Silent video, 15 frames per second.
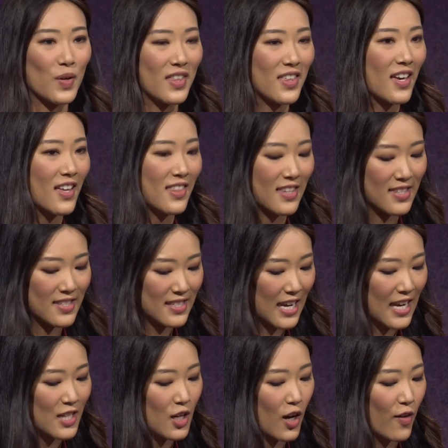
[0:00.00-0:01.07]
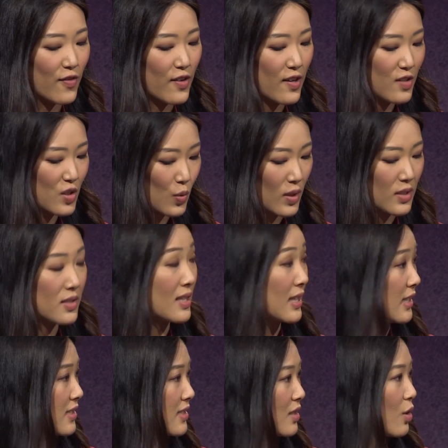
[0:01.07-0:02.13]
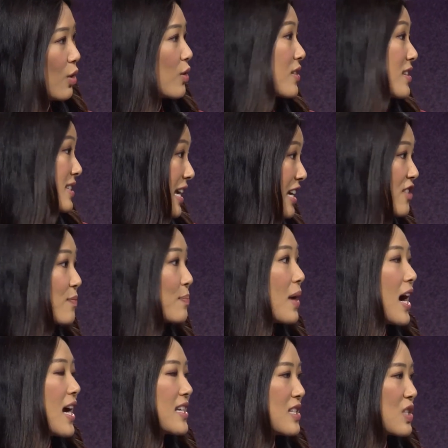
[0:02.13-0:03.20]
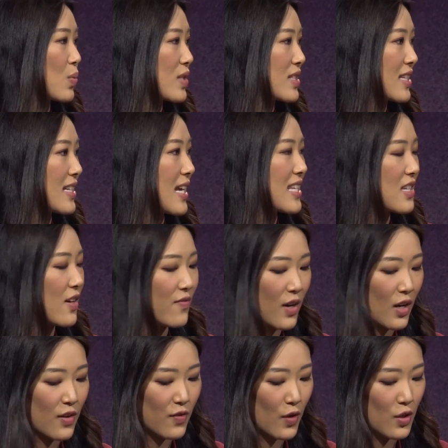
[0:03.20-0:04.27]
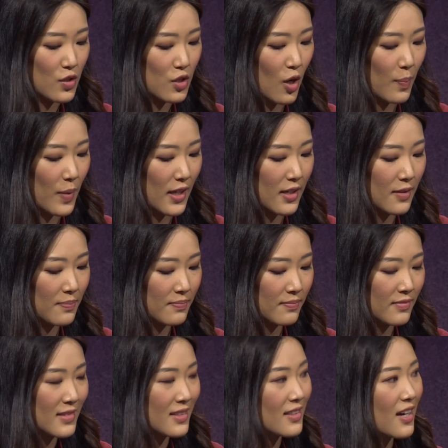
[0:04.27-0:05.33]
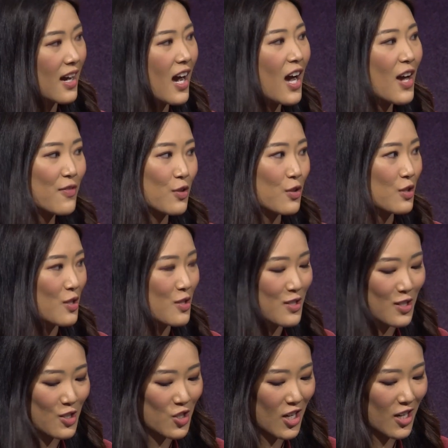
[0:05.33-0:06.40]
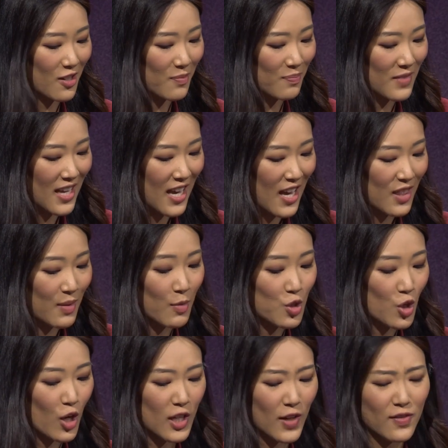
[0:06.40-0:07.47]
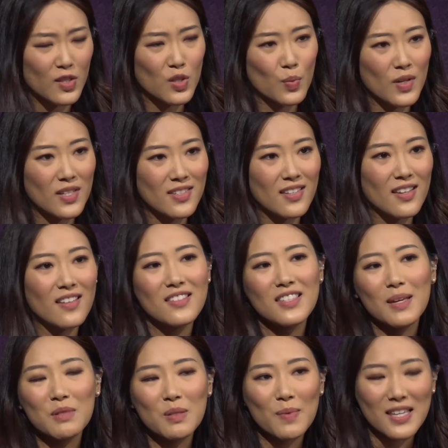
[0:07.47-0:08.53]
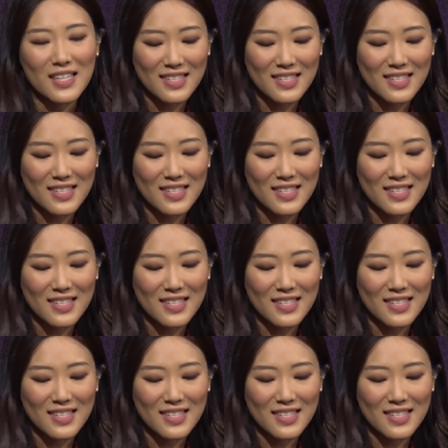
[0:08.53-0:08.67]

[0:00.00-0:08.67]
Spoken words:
with the state of Switzerland, or the state of mind in Switzerland, as our very first topic. I have good news to share. The majority of the Swiss seem to be